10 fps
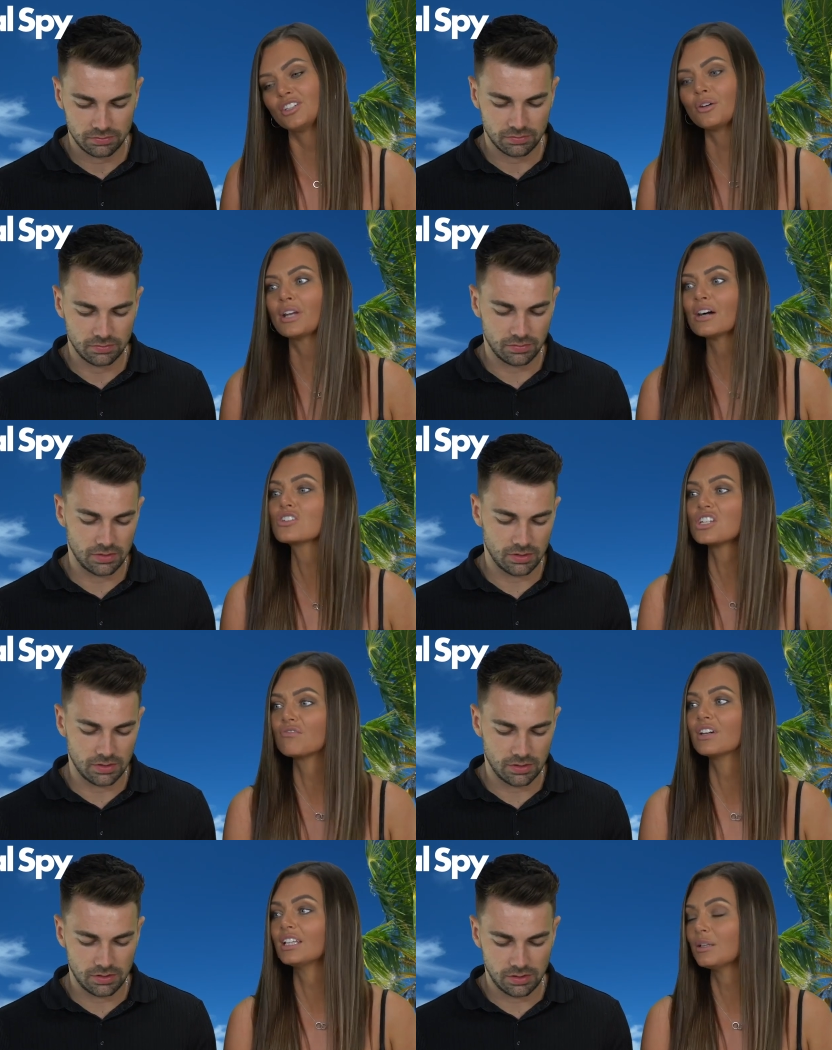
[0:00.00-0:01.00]
Speaker 1: No, now she
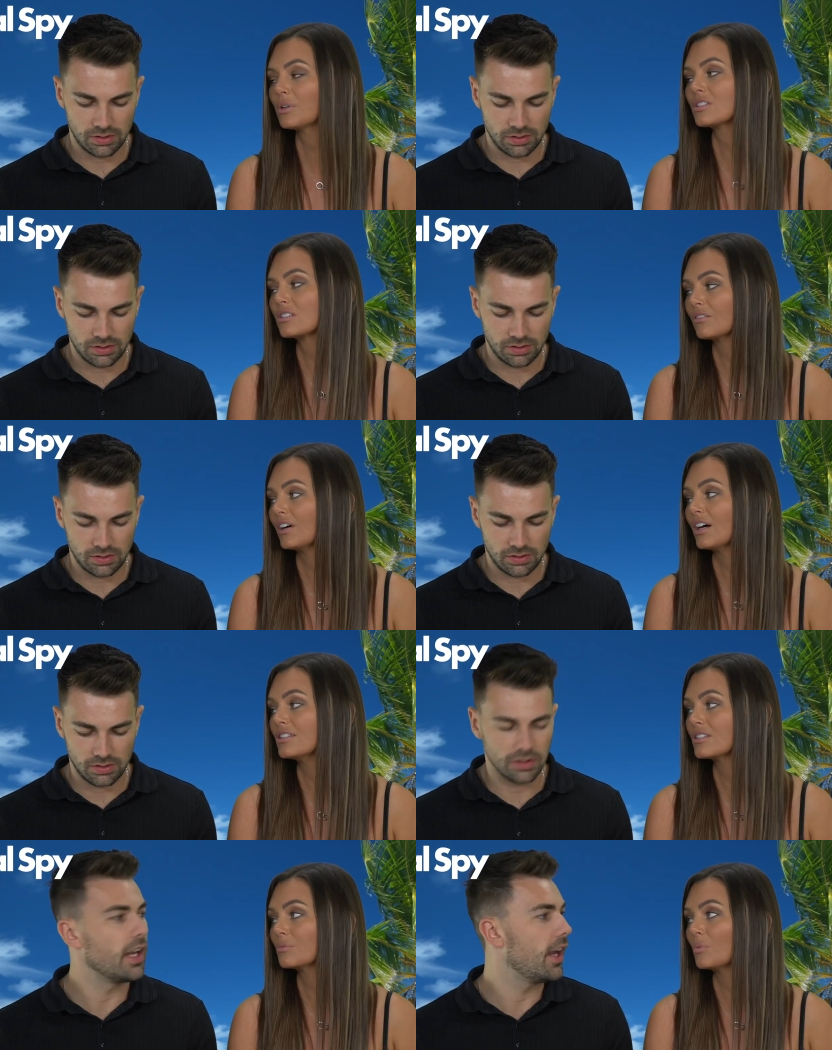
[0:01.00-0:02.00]
really wants to
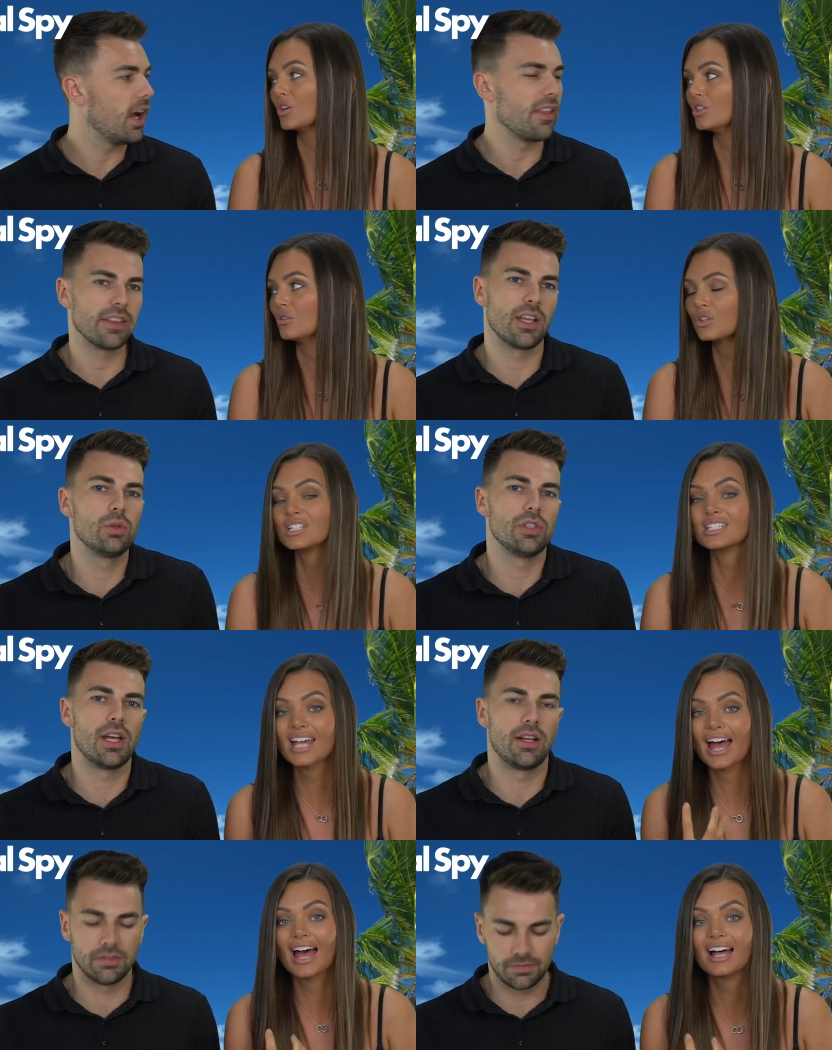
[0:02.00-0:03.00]
find someone. Yeah, I think you they all do
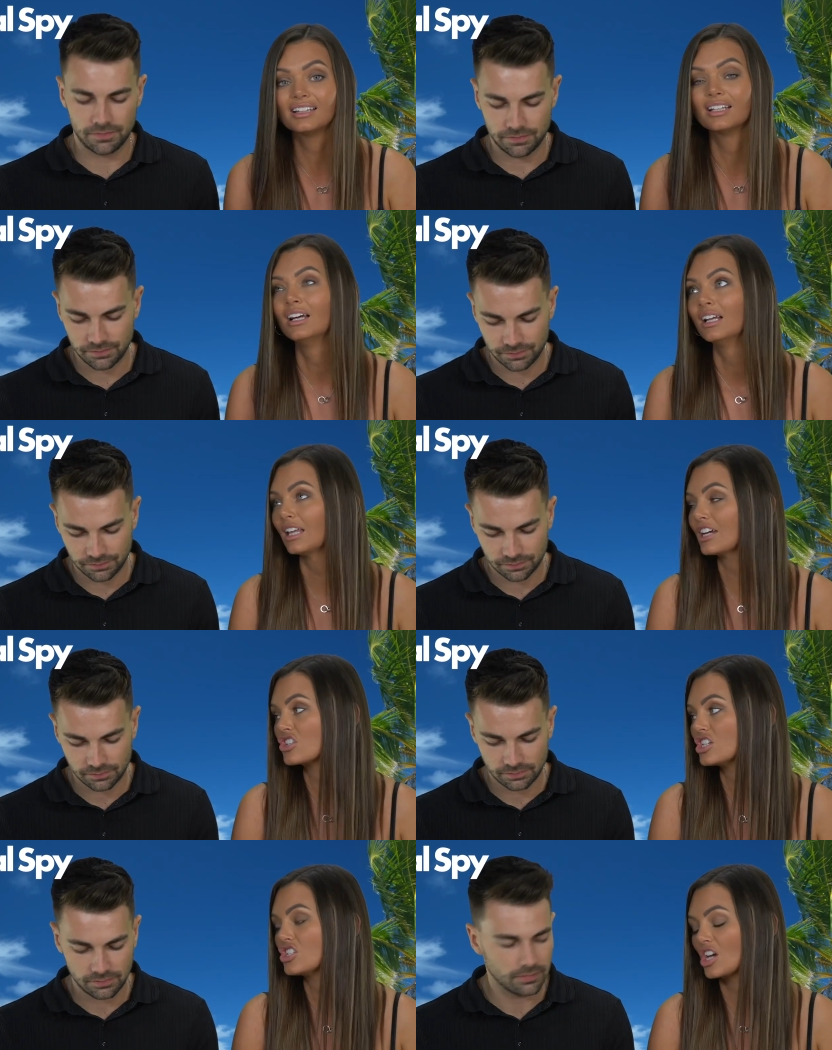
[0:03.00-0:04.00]
tell. now. Like
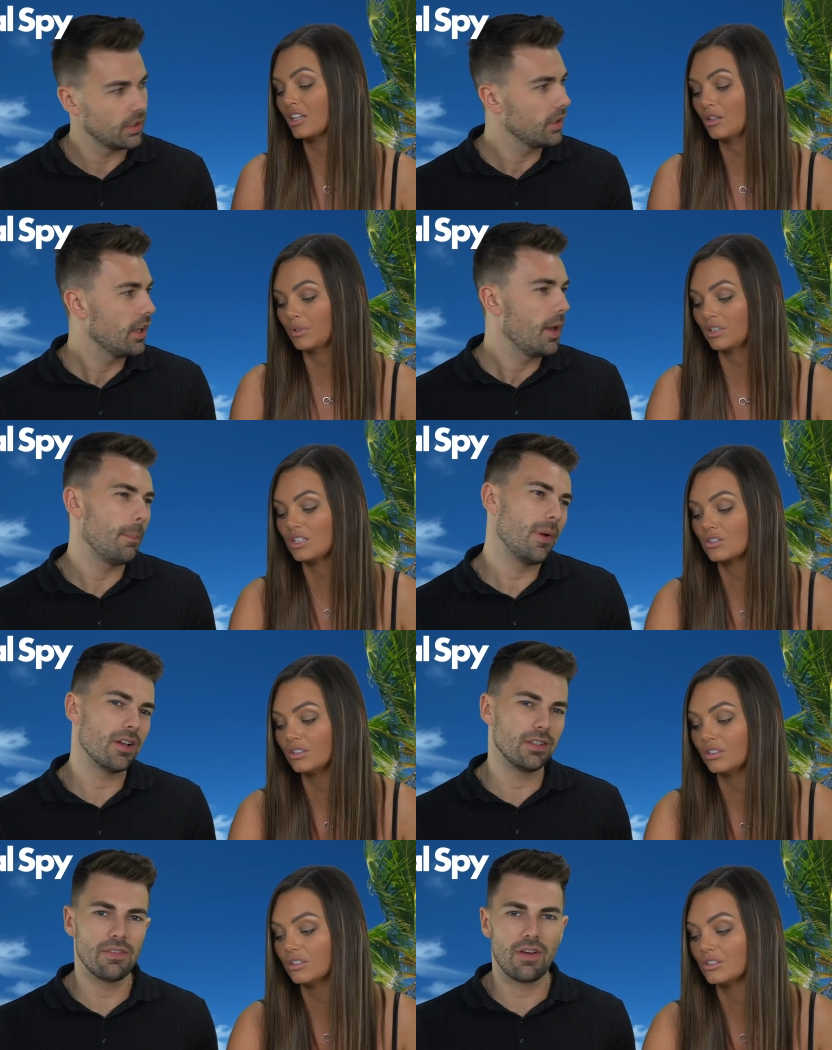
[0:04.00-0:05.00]
she genuinely
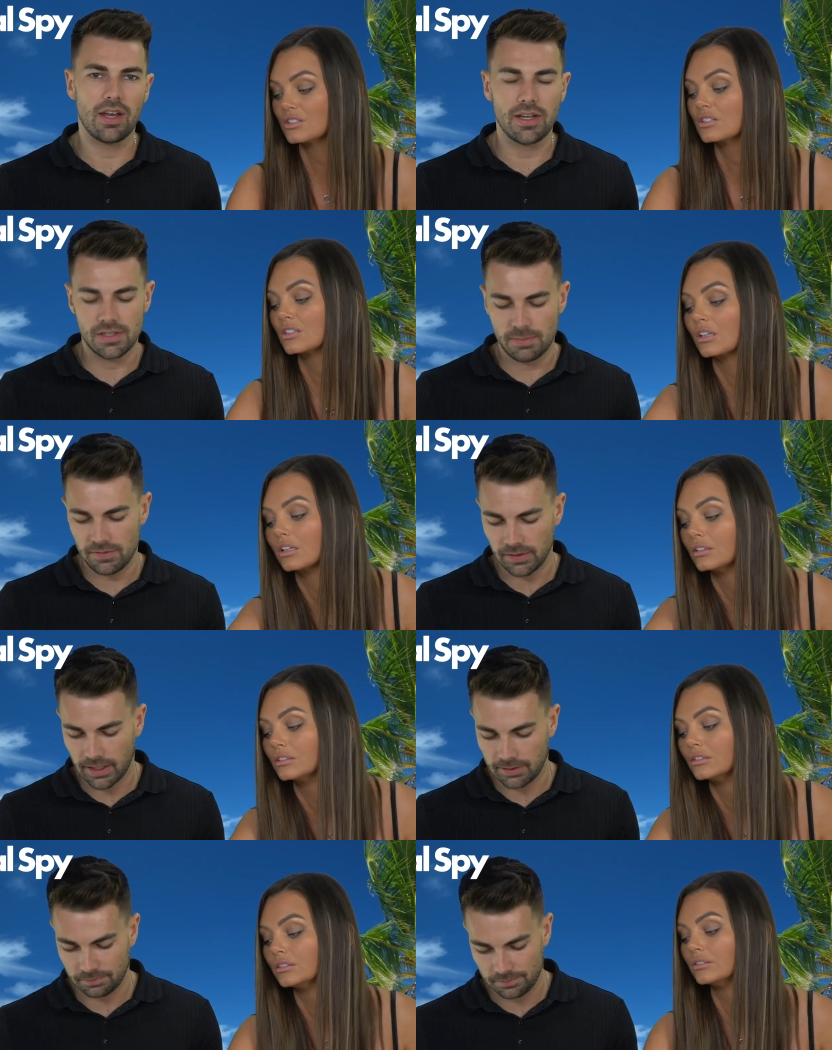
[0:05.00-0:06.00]
does. Love Island
Speaker 2: is a bit of a
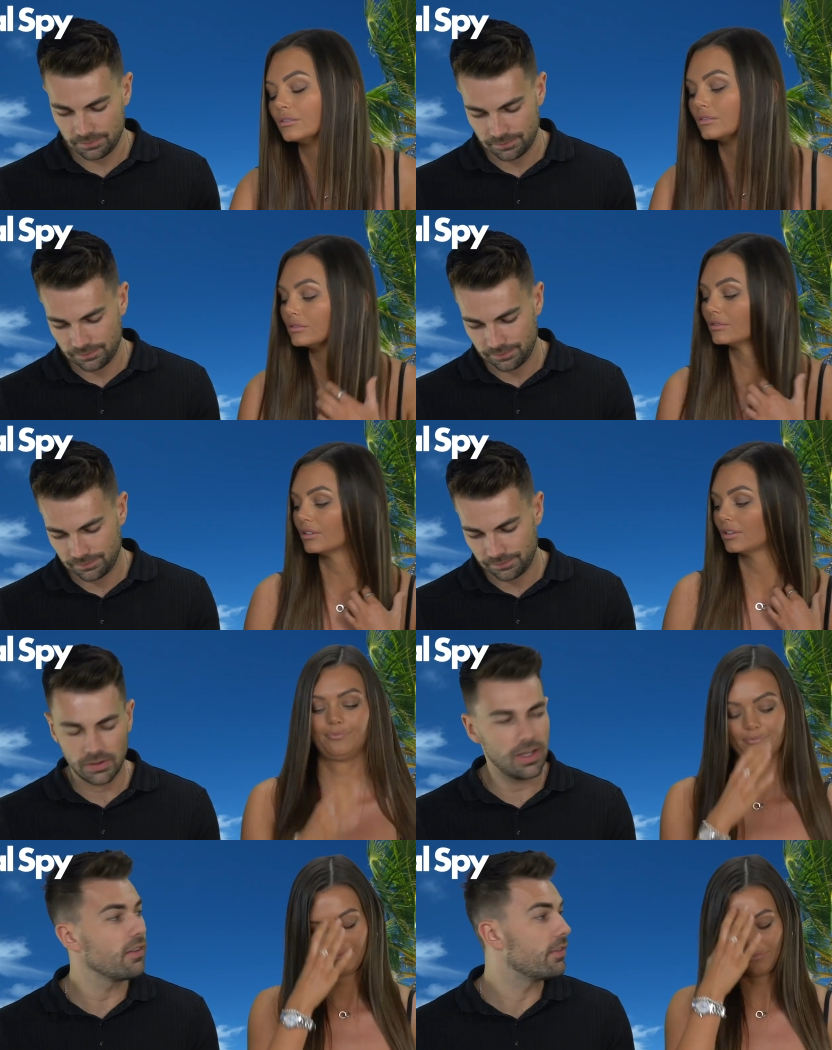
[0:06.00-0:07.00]
game.
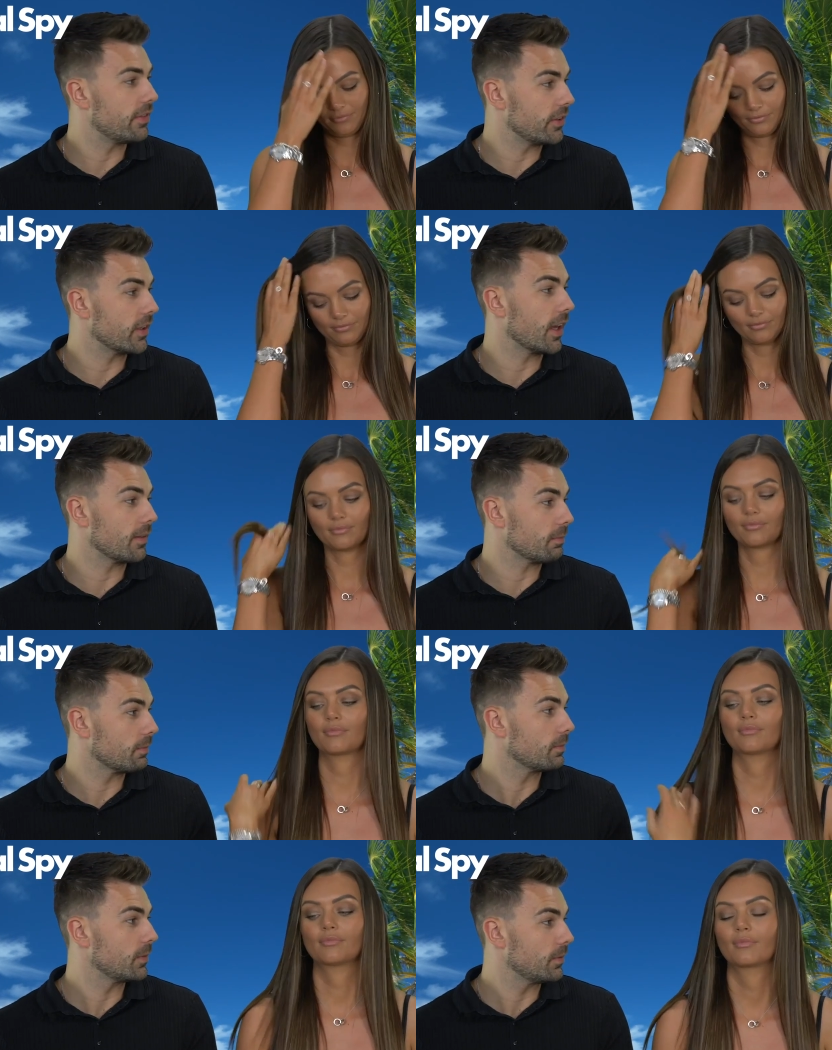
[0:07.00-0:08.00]
Love is a game.
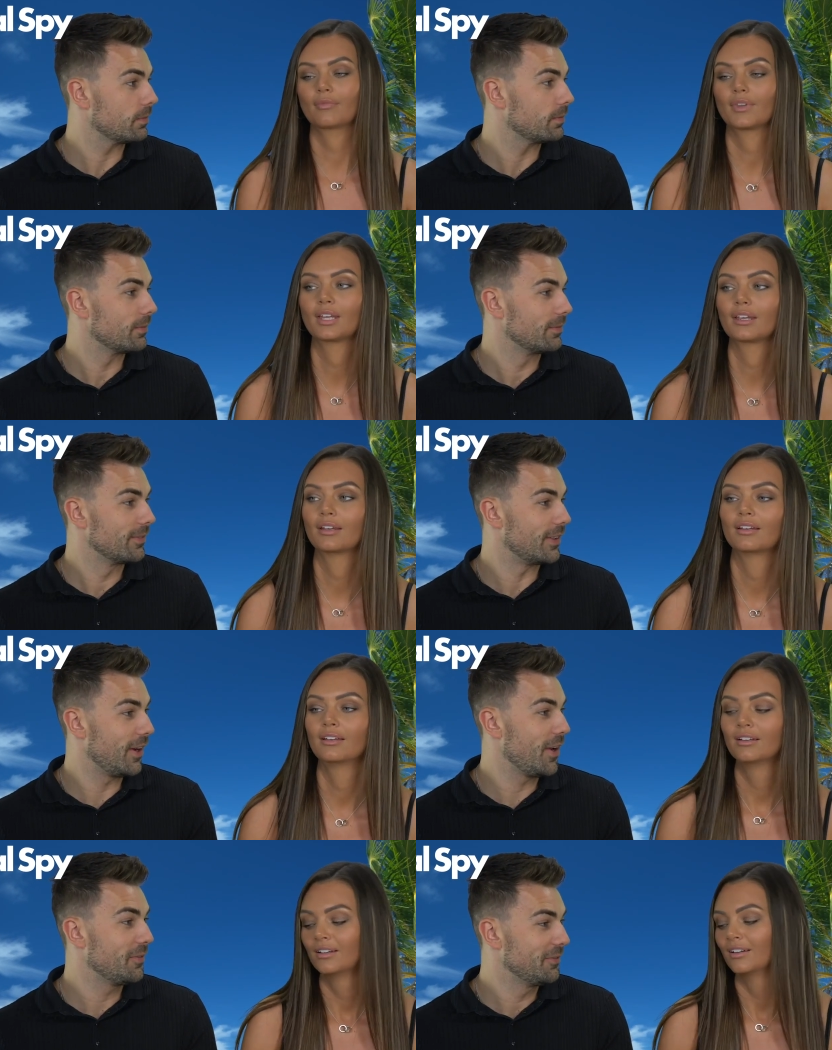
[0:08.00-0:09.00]

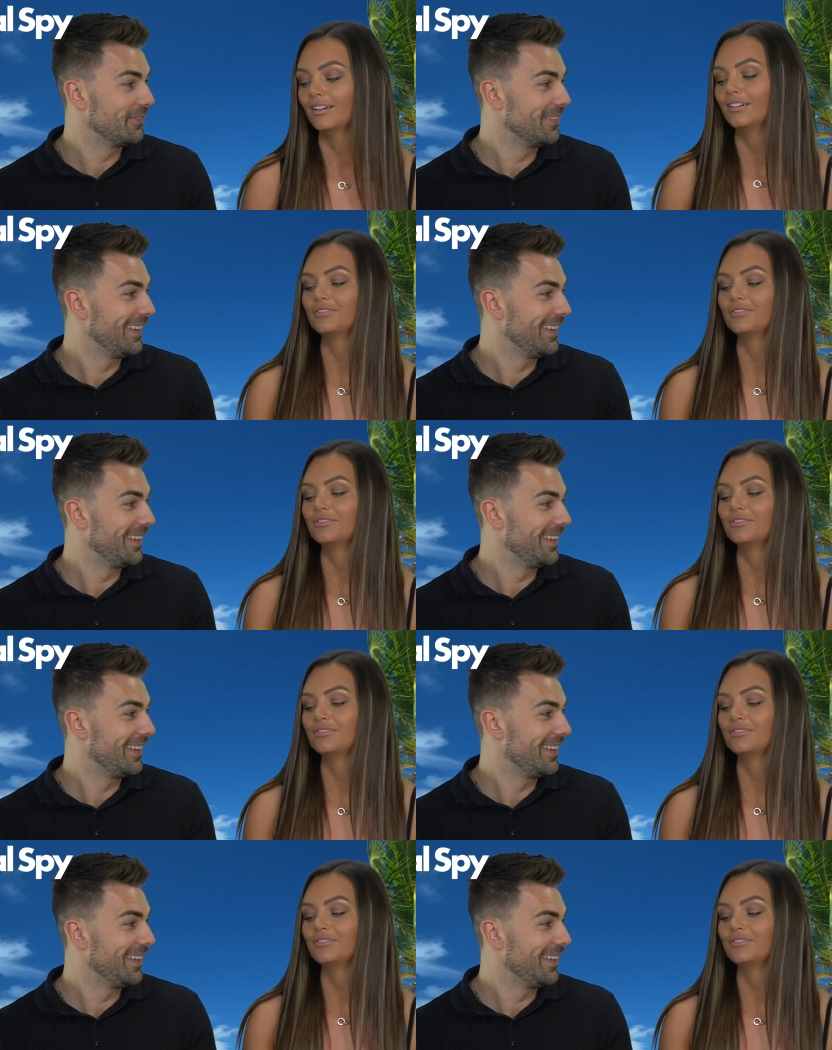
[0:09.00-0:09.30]
You know?
Speaker 1: Oh,